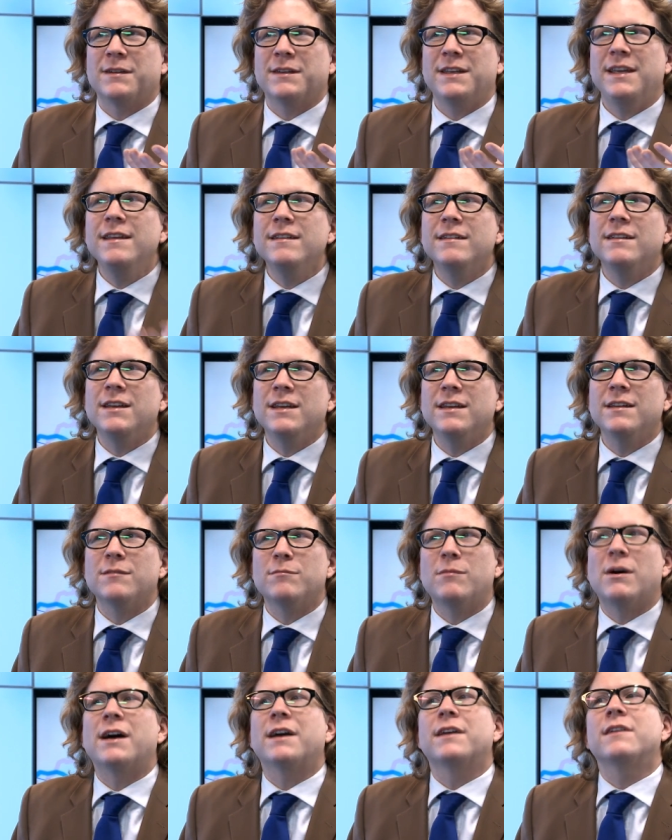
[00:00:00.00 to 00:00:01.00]
easily is
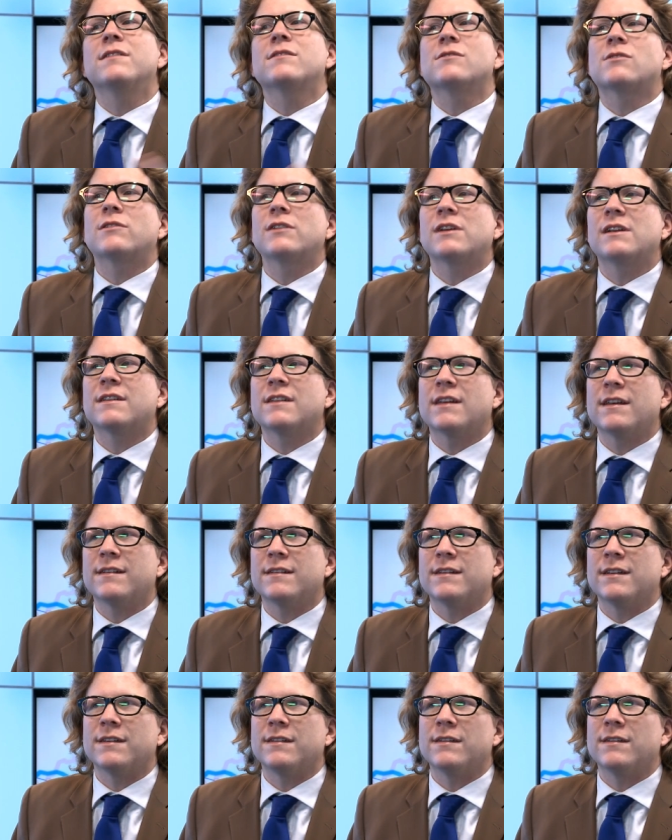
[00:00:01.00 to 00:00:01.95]
by a historical tester.